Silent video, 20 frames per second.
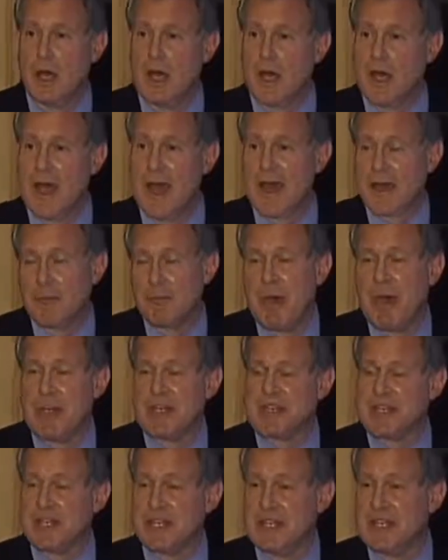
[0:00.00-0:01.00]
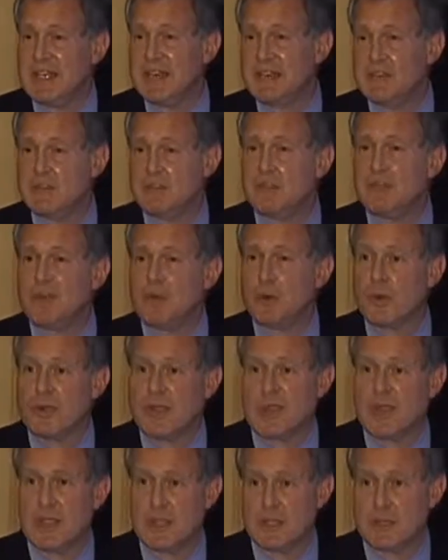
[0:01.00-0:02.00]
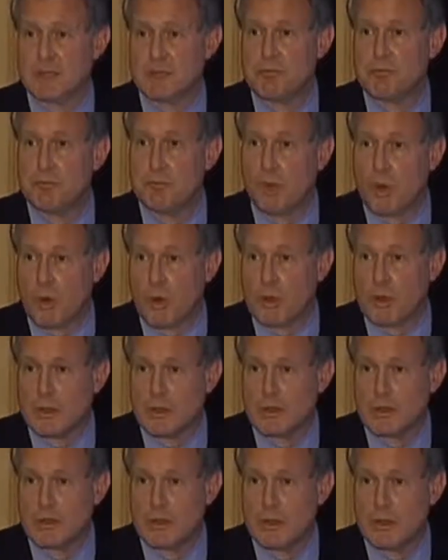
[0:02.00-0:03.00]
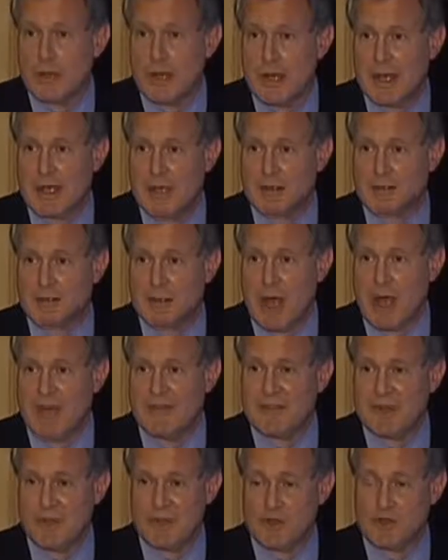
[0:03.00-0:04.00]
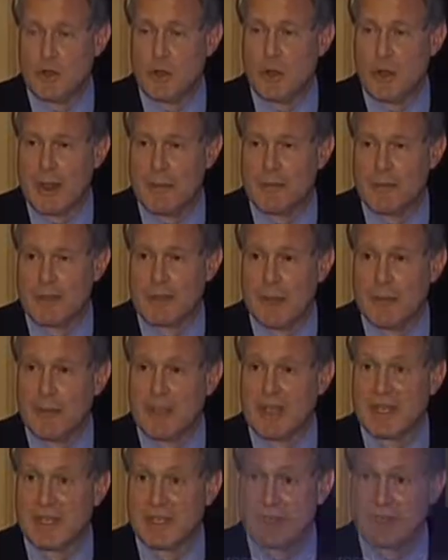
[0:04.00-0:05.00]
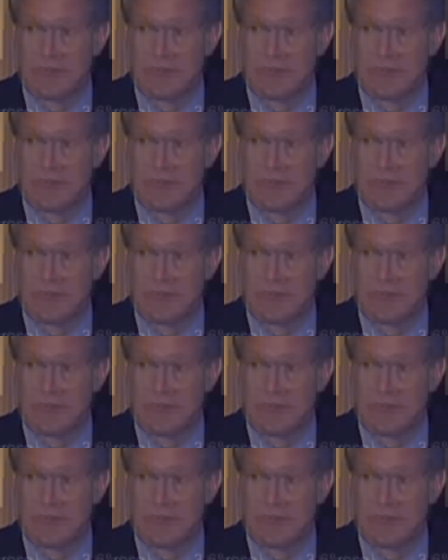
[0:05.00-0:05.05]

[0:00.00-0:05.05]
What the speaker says: adiposity even before the kid is born and driving this whole epidemic